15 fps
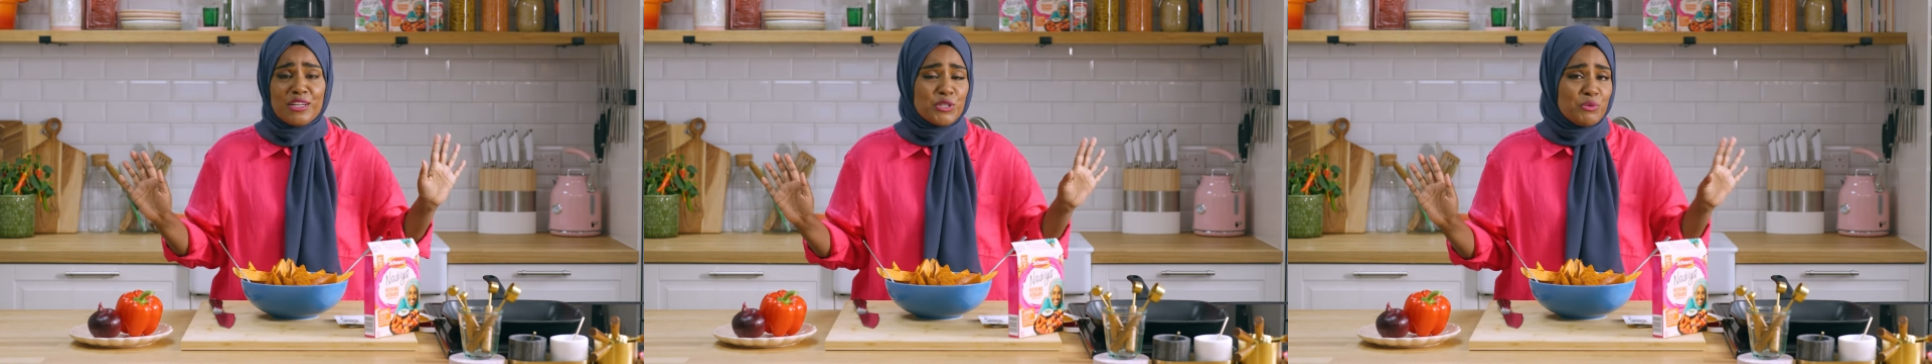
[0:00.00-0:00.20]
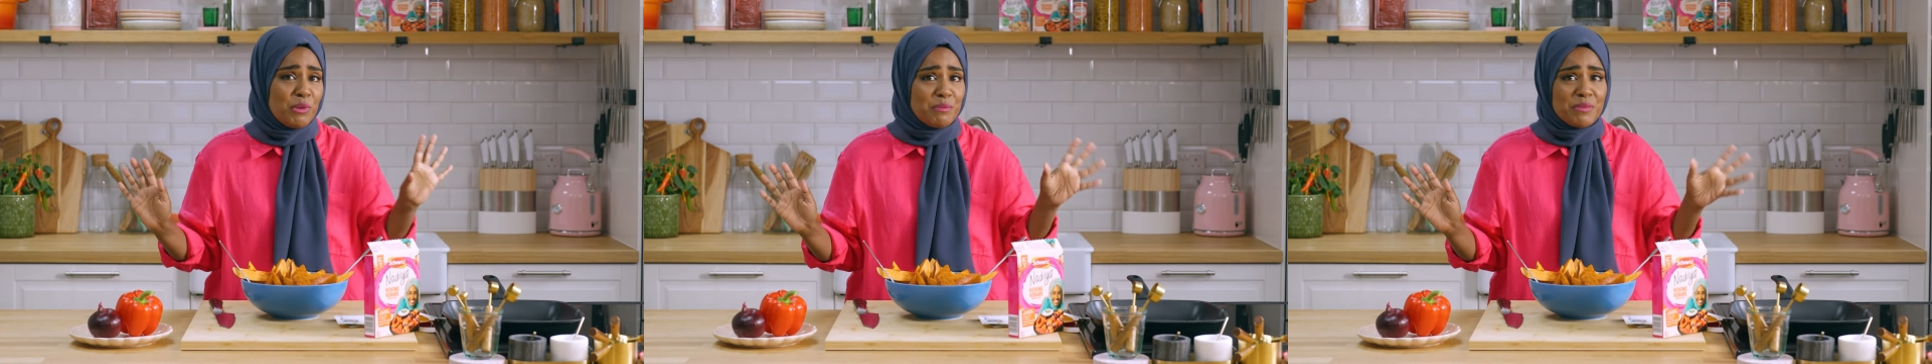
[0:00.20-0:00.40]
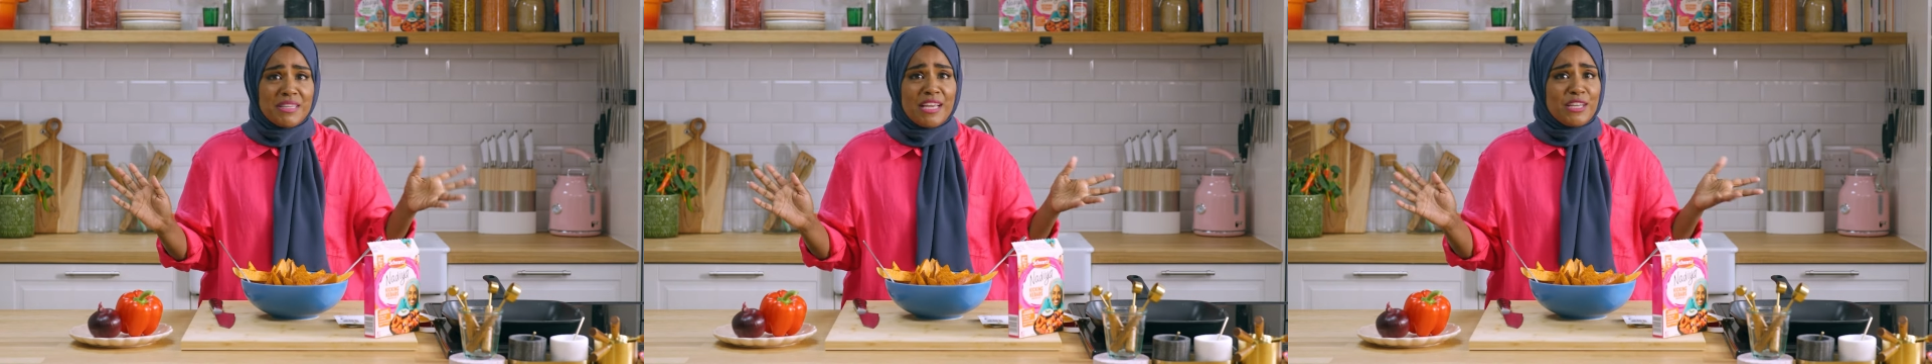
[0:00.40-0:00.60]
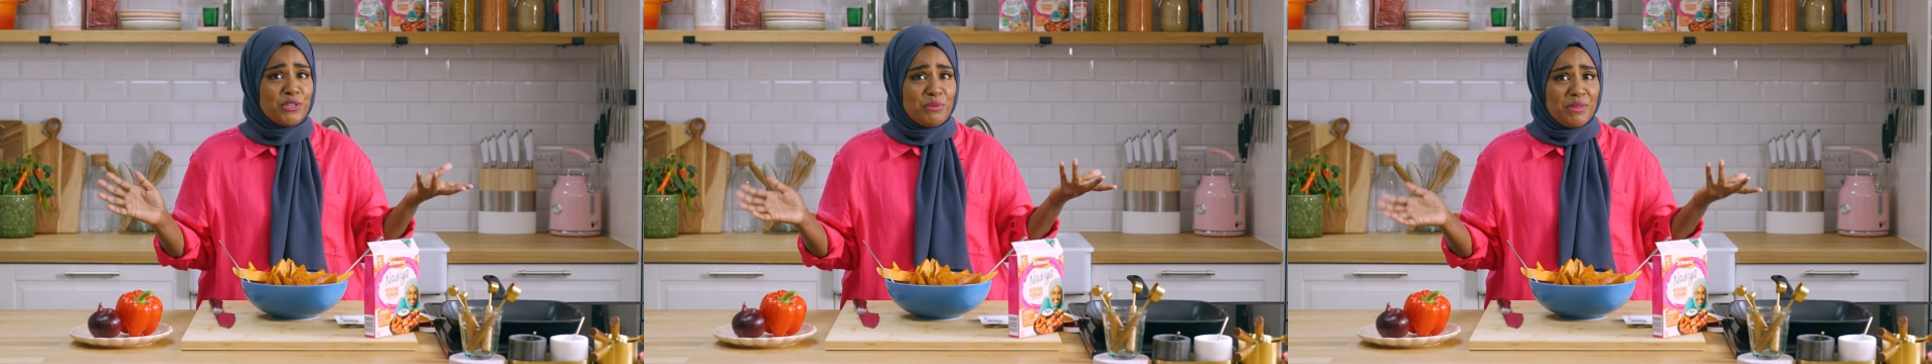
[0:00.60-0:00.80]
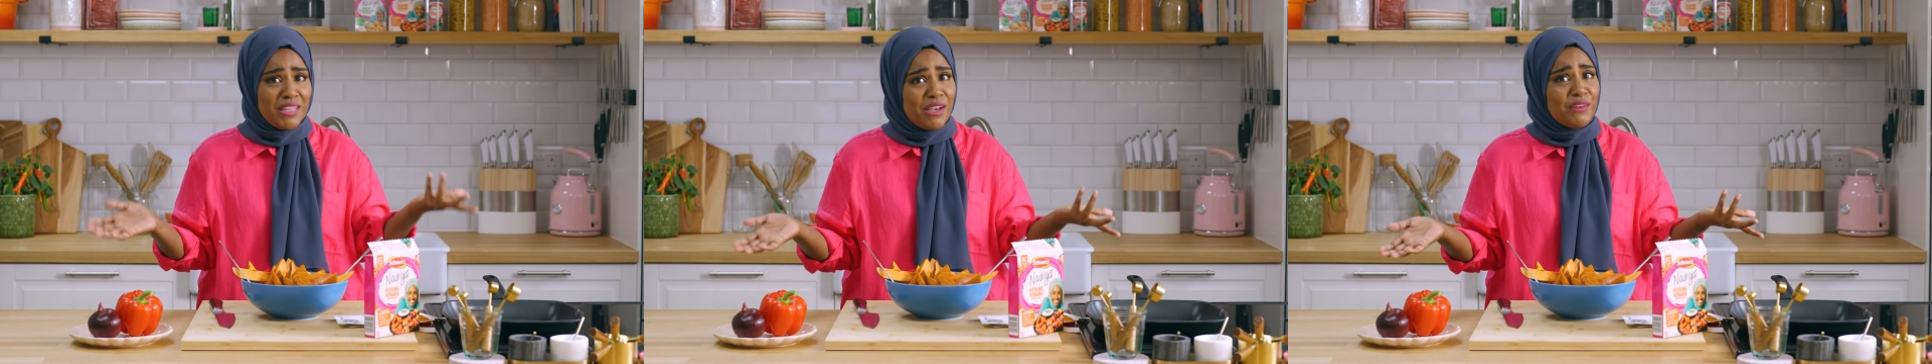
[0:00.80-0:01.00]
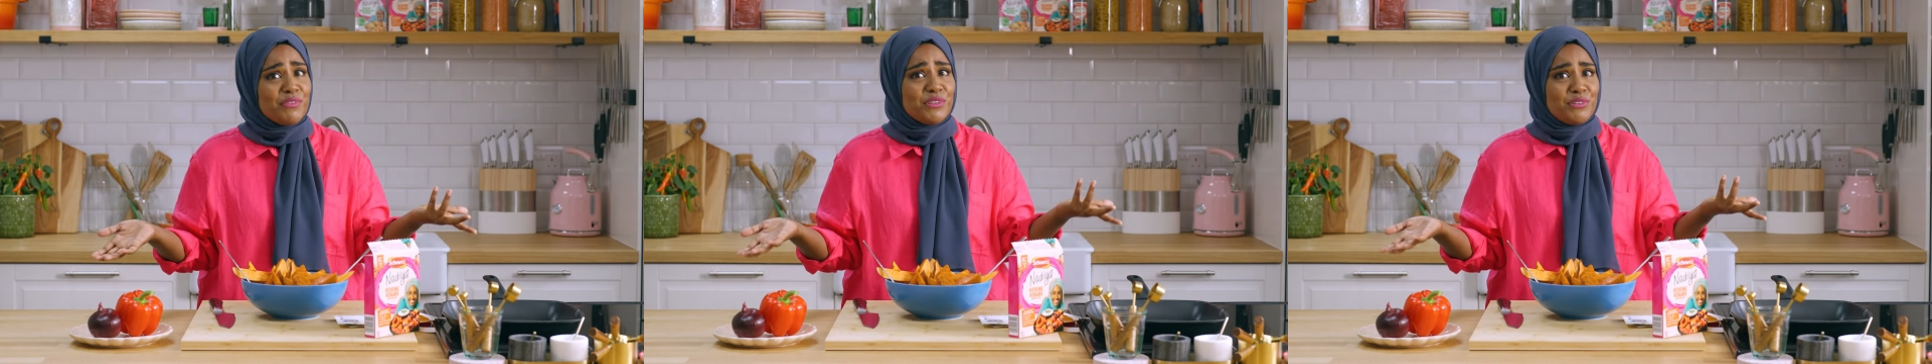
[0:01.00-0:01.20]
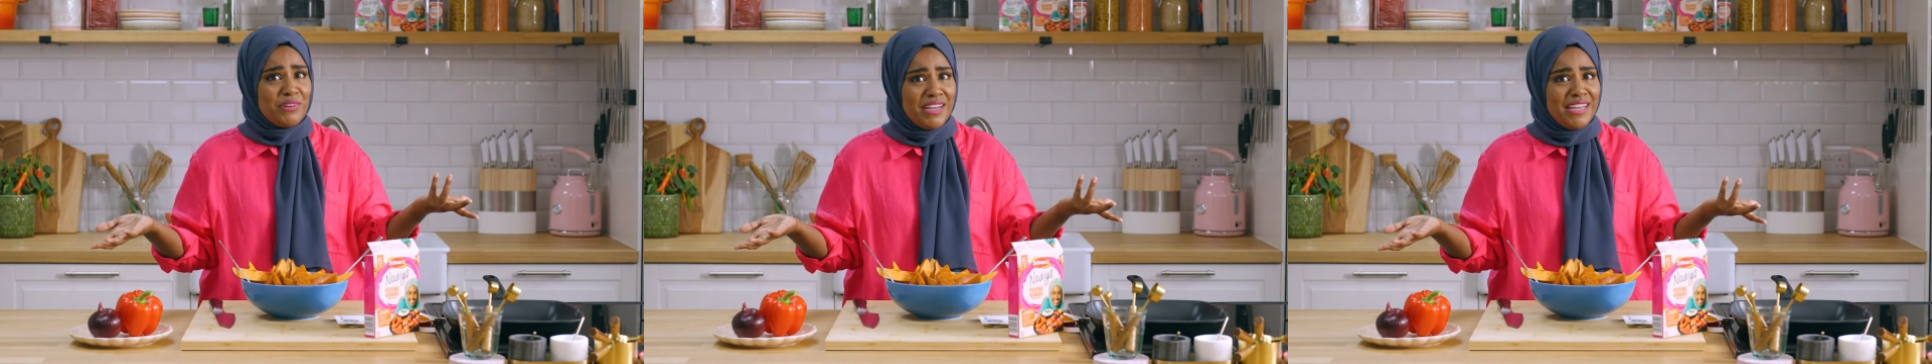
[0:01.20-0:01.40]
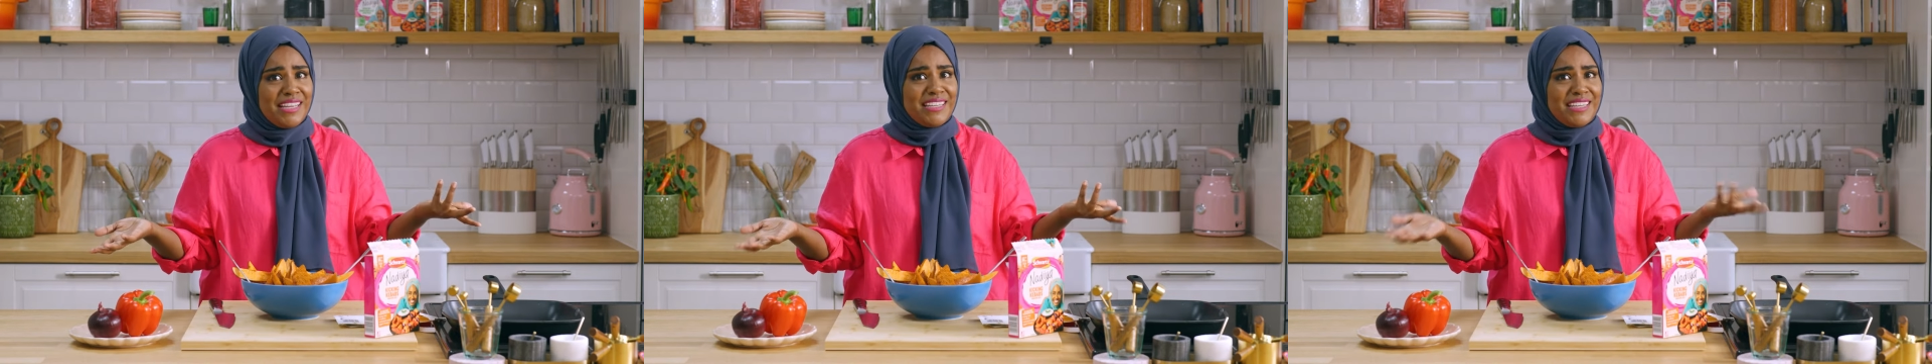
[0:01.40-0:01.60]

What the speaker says: sweet potato in the oven, right?